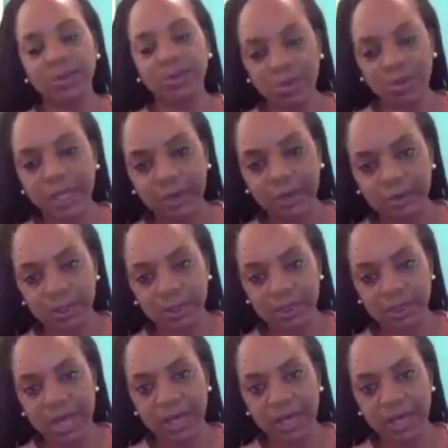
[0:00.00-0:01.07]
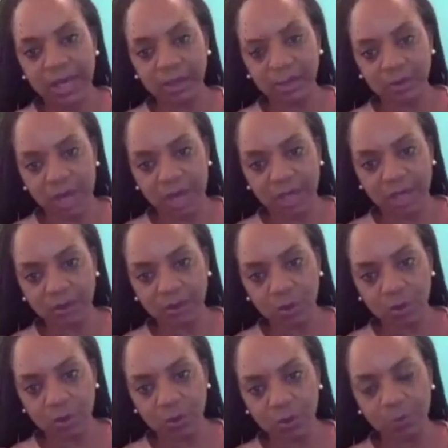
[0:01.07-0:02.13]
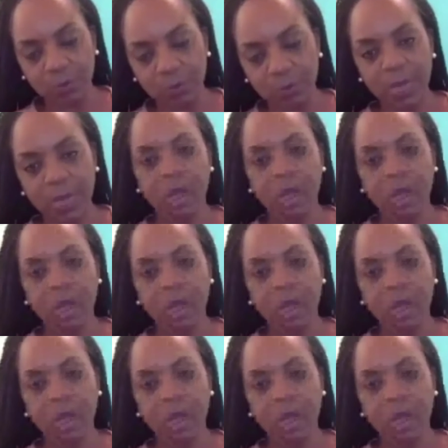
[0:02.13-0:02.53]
is to bring them to the I Can Fly School.